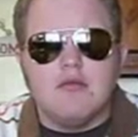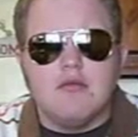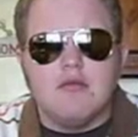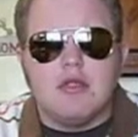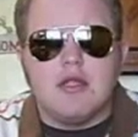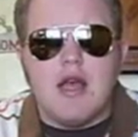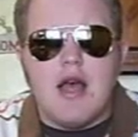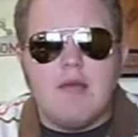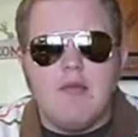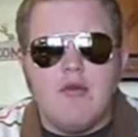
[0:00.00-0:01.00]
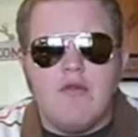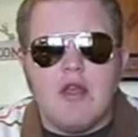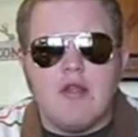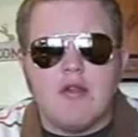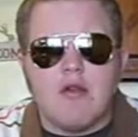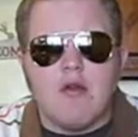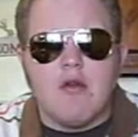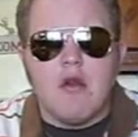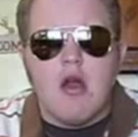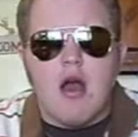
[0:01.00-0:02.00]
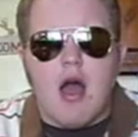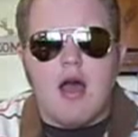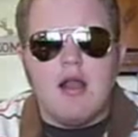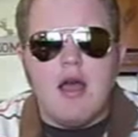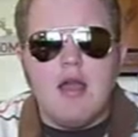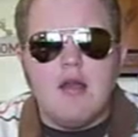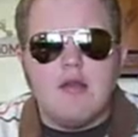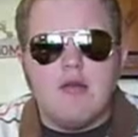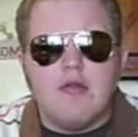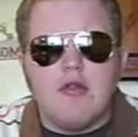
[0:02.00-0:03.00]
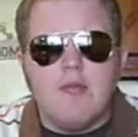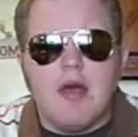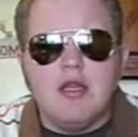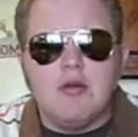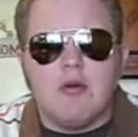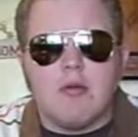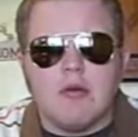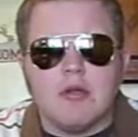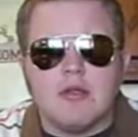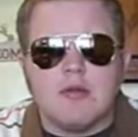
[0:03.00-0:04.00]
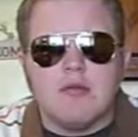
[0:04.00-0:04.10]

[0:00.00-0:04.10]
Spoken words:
sad movies. I like the Benchwarmers.